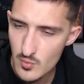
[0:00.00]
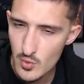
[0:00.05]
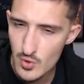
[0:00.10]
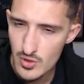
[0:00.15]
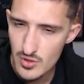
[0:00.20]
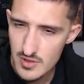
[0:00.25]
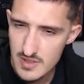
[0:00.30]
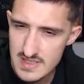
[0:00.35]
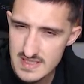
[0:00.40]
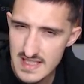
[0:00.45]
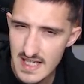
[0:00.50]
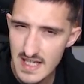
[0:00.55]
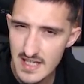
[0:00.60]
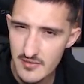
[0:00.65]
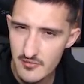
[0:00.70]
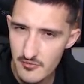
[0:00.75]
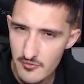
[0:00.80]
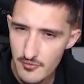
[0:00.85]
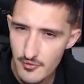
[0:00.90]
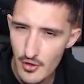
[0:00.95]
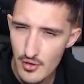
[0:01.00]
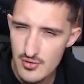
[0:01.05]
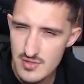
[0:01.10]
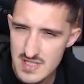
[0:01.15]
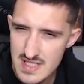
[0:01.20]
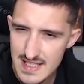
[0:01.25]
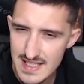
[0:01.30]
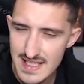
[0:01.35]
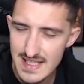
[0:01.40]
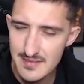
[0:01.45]
world is kind of
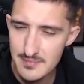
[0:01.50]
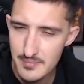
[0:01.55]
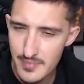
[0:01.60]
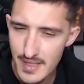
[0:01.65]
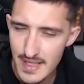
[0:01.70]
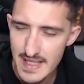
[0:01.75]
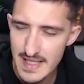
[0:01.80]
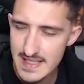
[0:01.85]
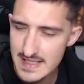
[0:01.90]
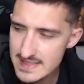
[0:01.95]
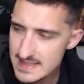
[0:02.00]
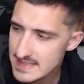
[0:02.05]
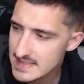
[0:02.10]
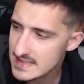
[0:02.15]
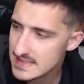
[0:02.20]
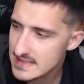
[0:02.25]
frozen in place,